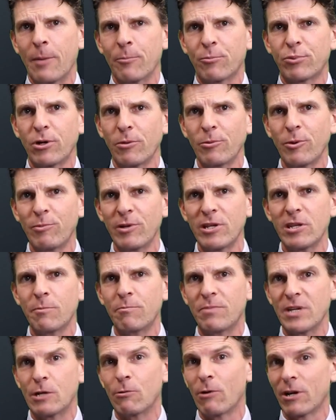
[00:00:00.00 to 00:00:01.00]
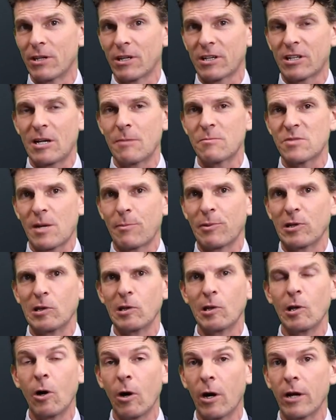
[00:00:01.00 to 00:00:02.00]
Probably the big one that comes up a
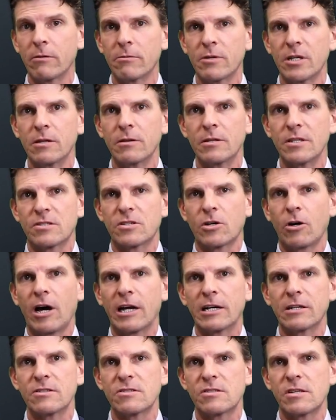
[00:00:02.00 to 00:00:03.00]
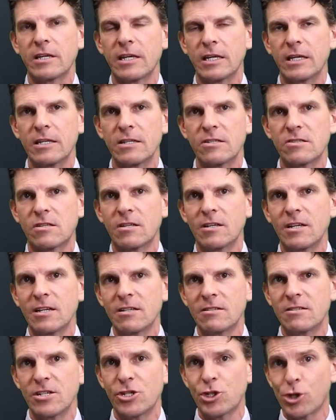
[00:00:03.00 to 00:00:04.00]
lot in this guidance is
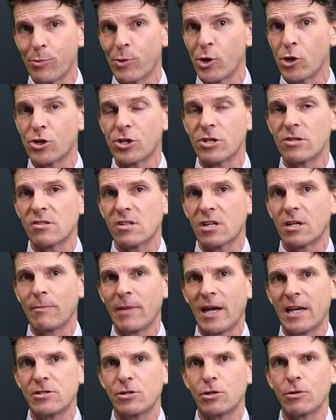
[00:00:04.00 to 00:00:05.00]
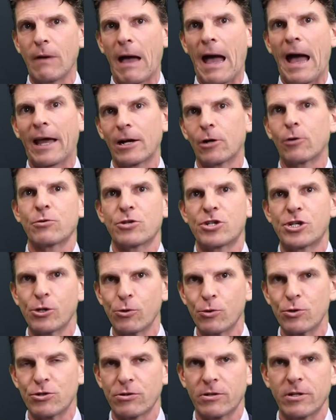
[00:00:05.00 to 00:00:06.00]
distributions that are made to adult
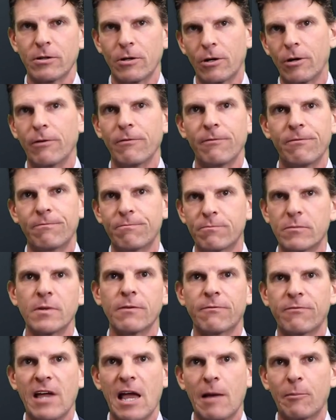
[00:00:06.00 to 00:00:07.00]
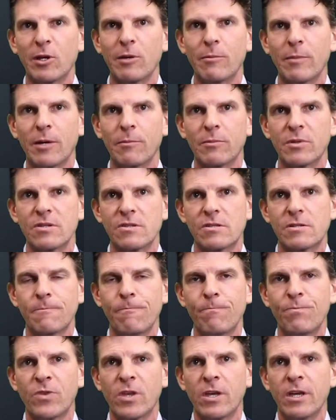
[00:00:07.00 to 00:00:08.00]
children of the family members.
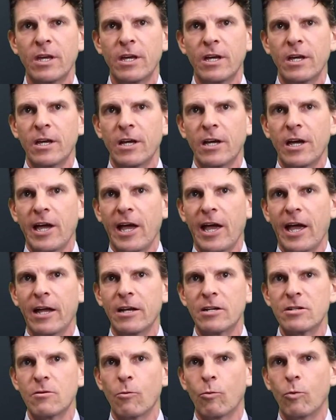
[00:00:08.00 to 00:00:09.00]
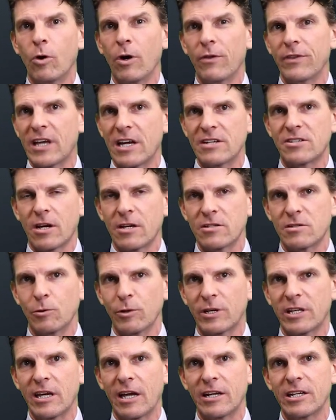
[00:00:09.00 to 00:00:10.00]
And what the ATO is
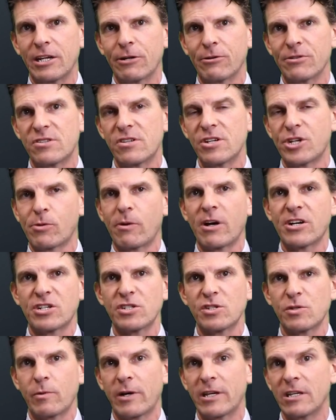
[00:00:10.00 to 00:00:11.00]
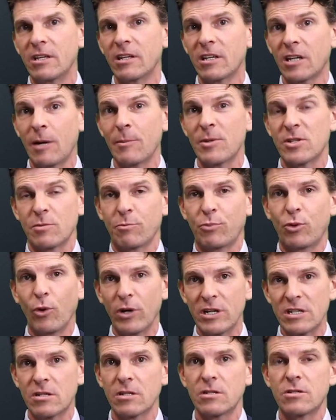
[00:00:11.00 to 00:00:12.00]
looking at here is situations where income is
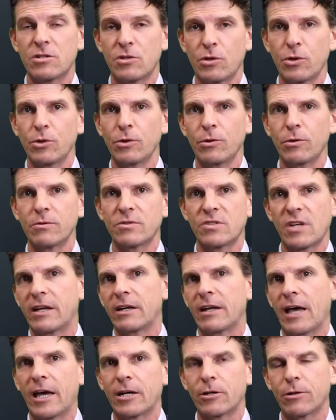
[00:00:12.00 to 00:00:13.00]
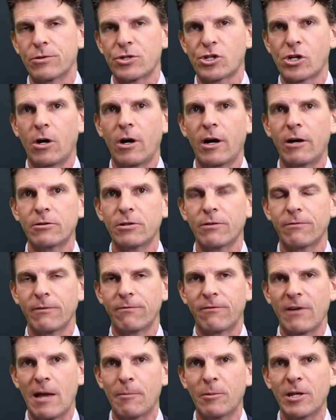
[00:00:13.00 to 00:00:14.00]
appointed to, say, an adult child of the
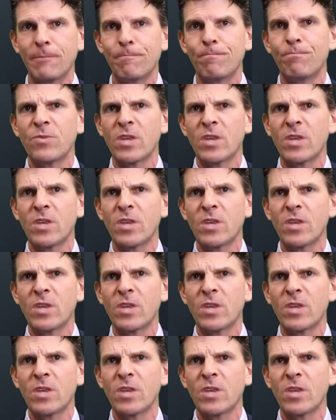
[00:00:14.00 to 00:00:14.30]
family,